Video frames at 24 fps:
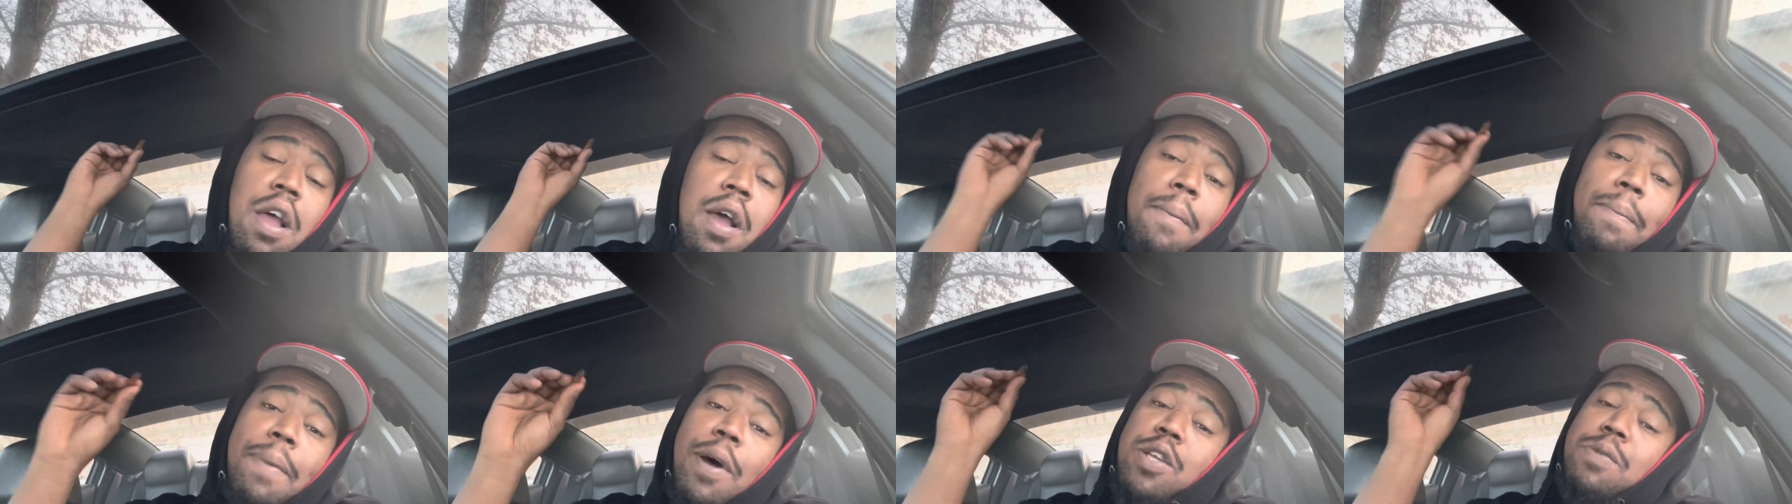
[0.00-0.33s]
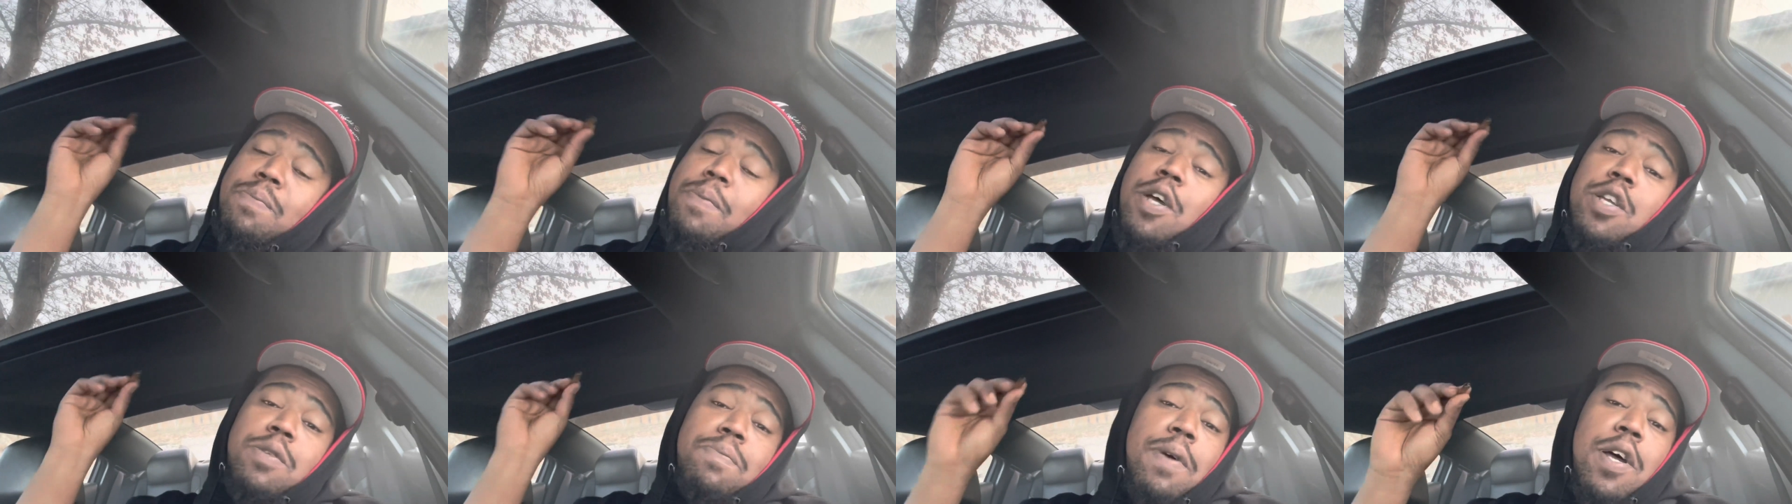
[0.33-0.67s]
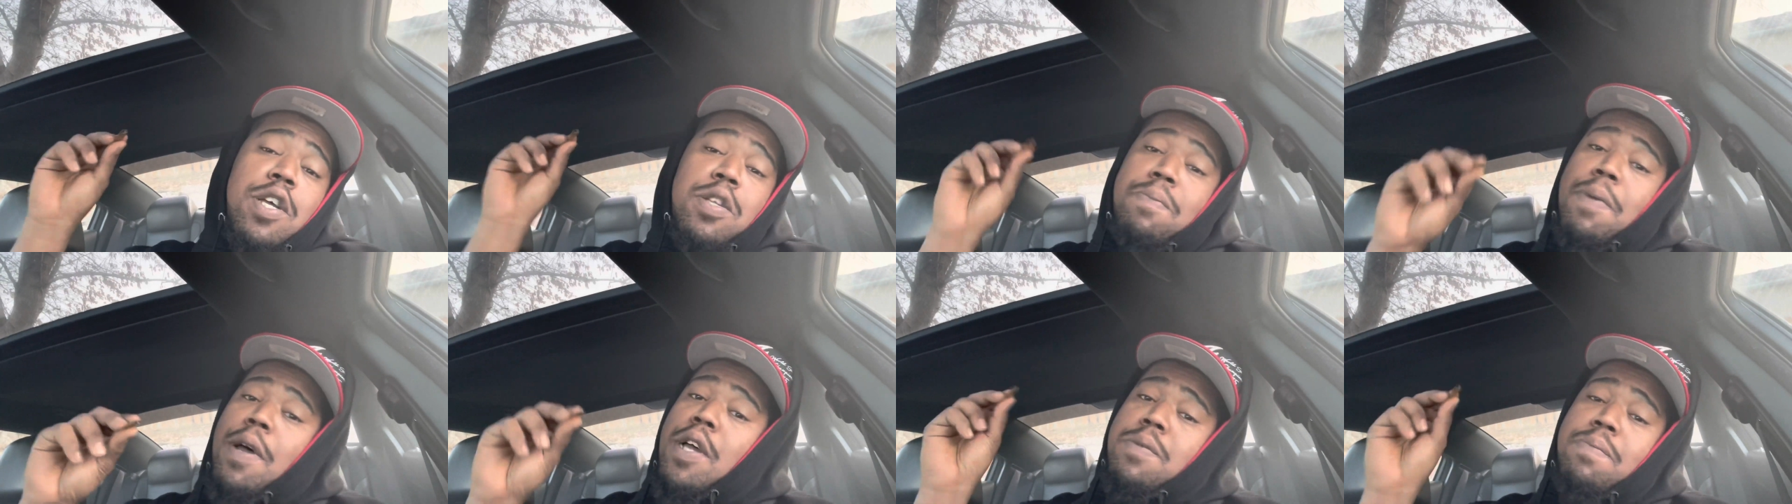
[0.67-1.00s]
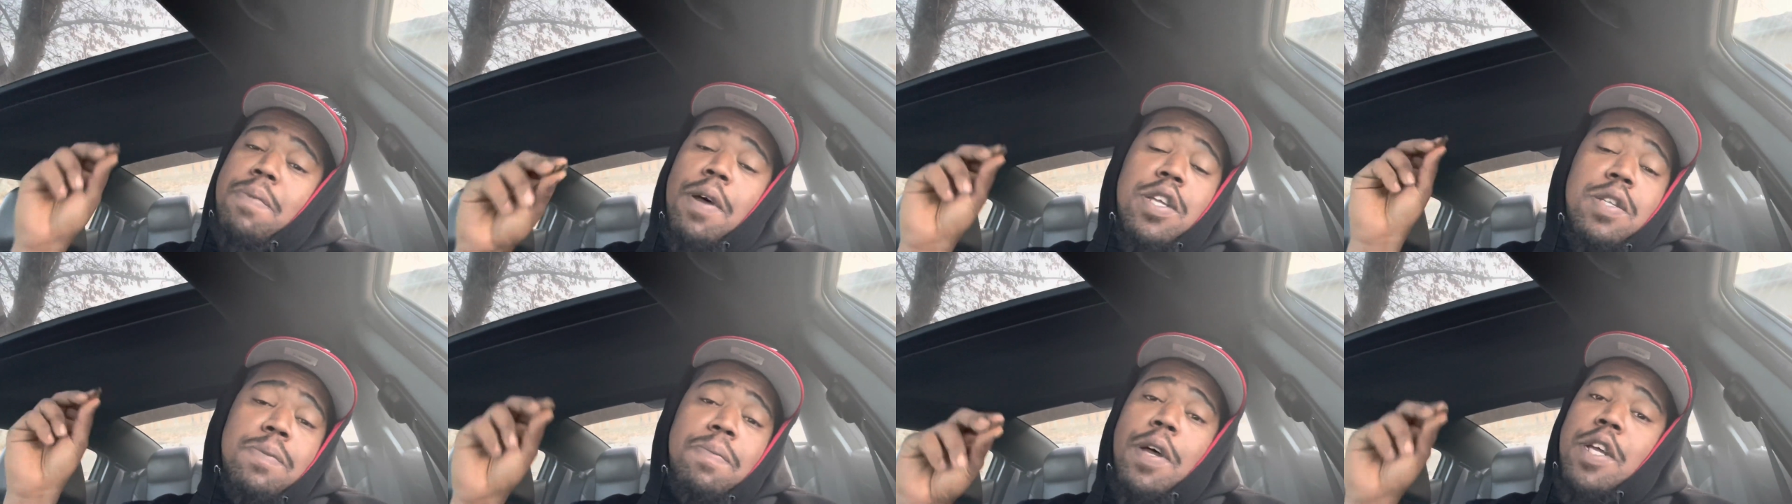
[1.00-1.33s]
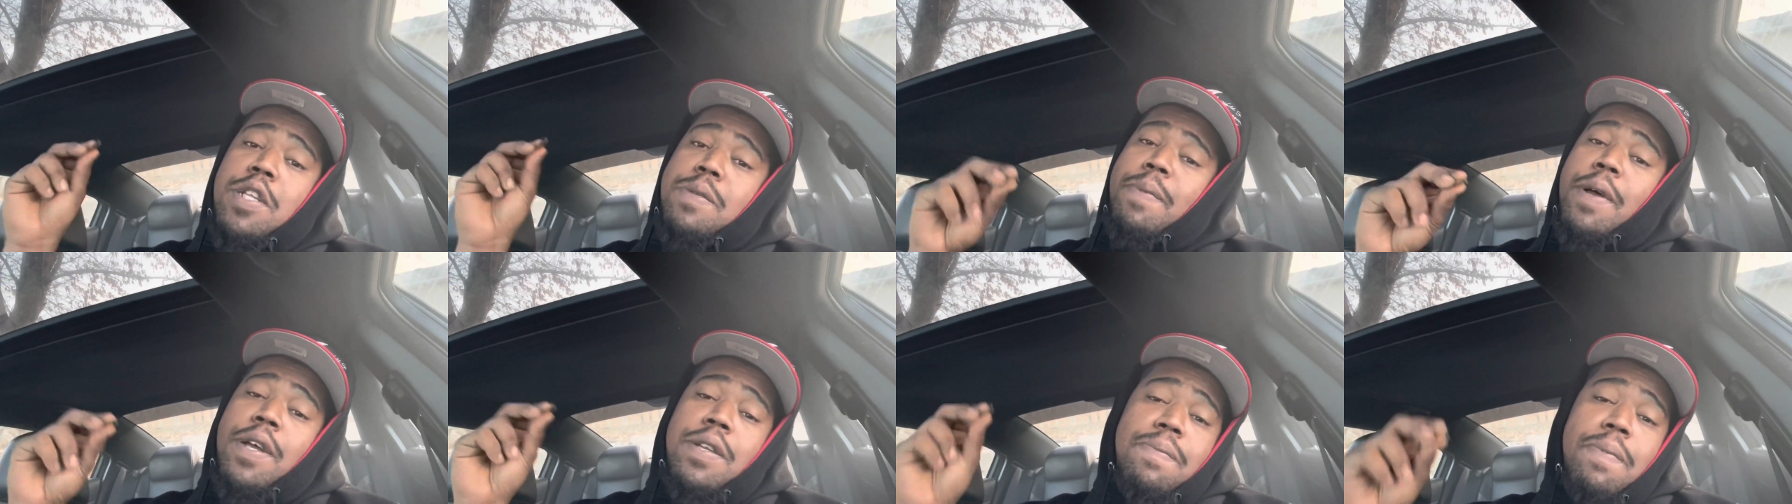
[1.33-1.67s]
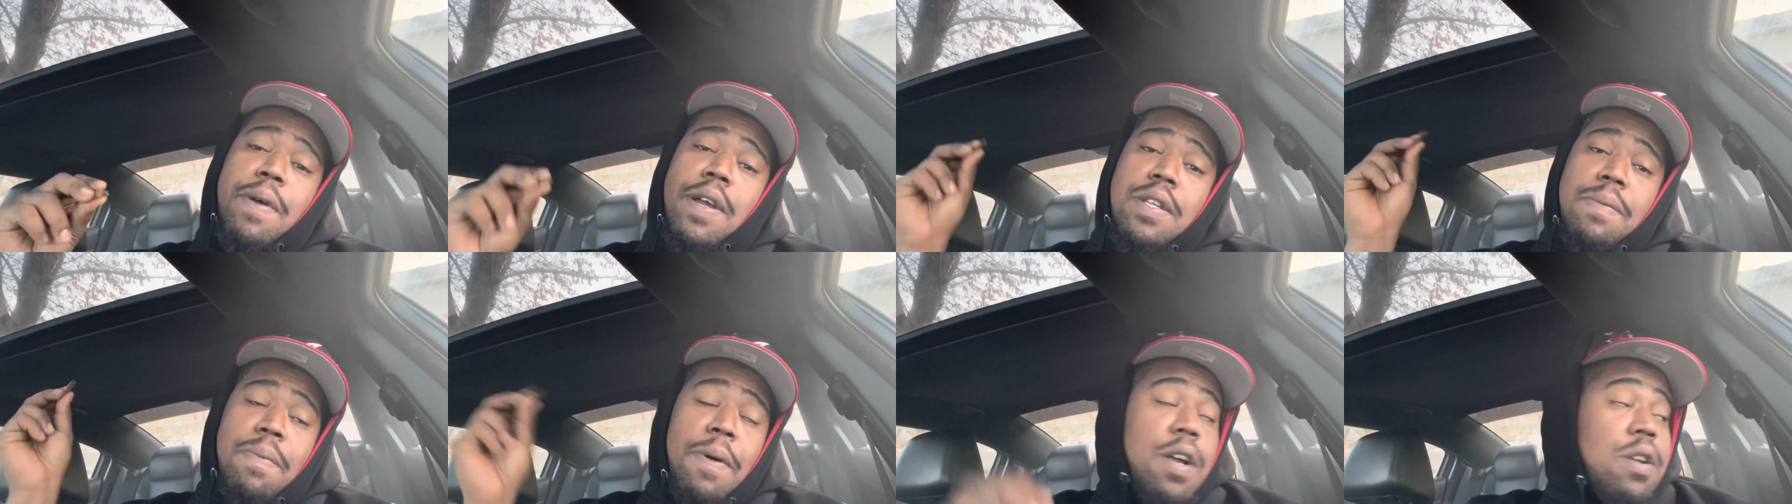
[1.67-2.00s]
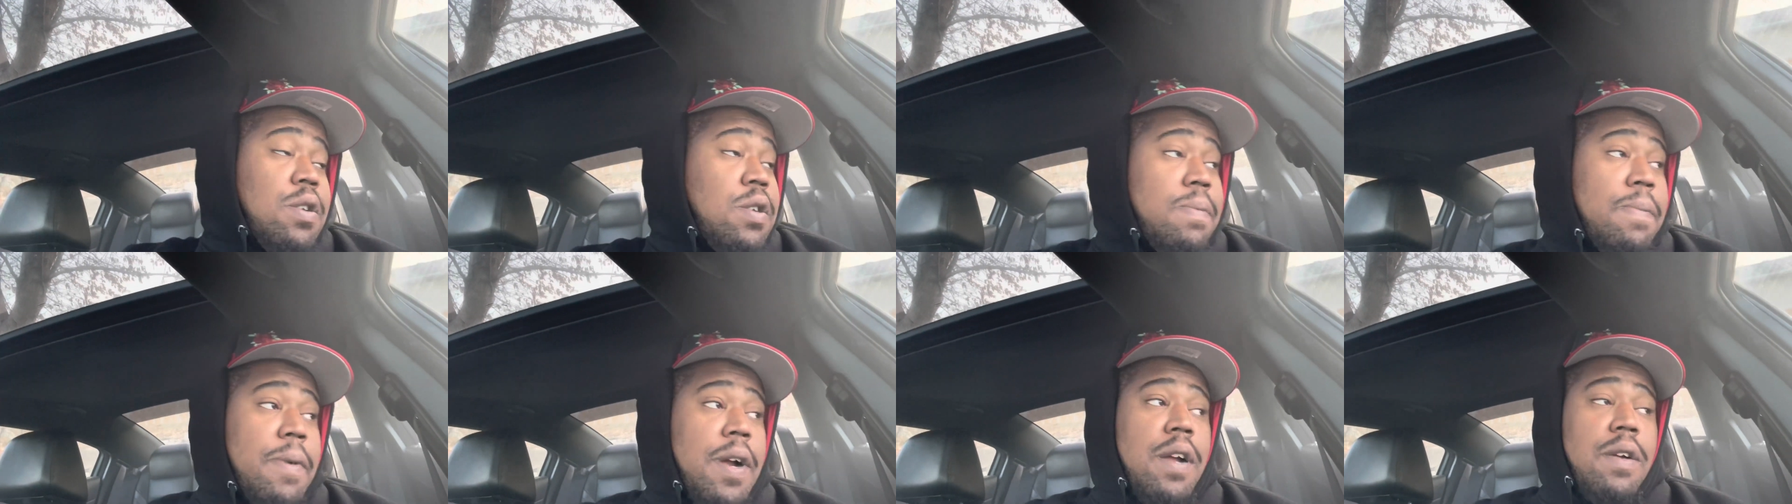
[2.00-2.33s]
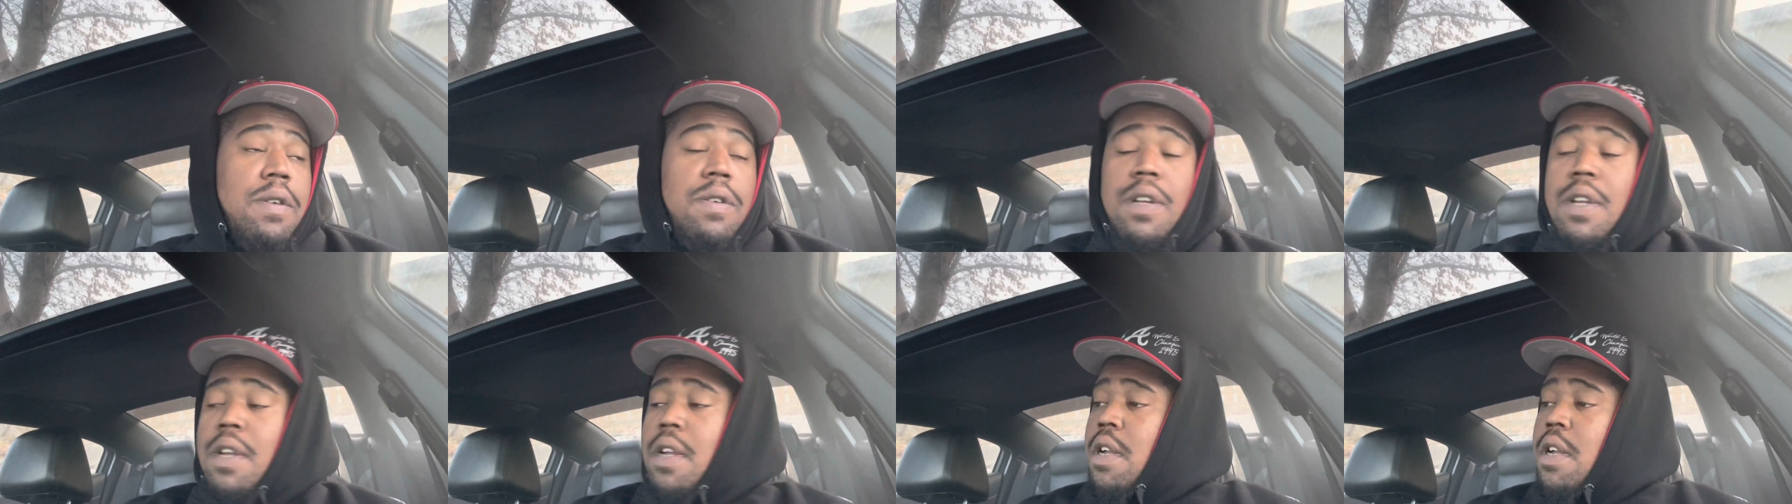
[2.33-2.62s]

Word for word: Post, post, post, post, post, post, post, post, post, bro.